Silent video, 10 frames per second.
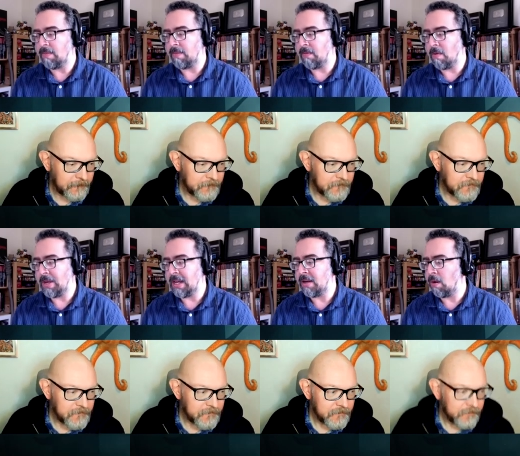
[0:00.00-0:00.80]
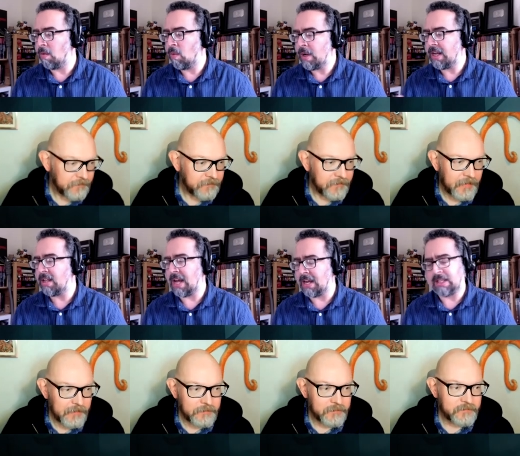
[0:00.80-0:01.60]
Speaker 1: before we begin, what
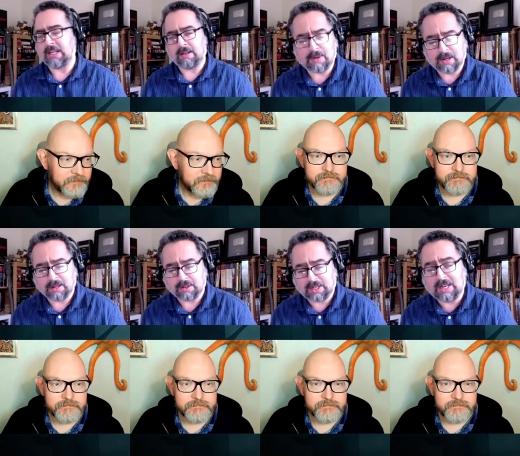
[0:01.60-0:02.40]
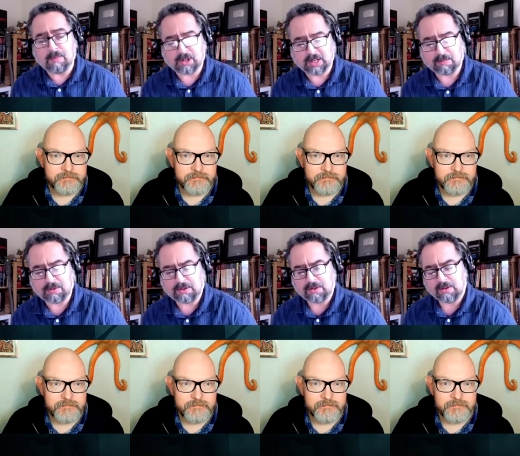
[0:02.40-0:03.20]
exactly is Keeper
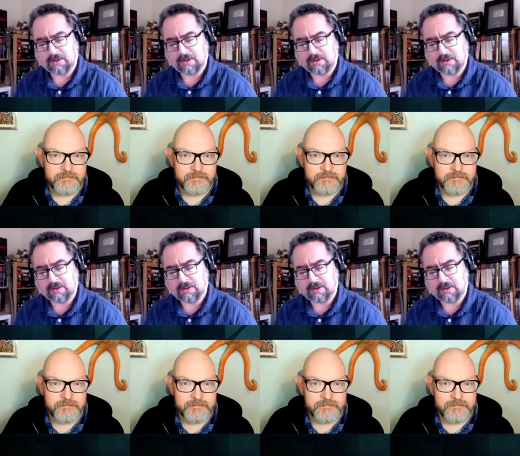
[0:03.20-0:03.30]
Tips?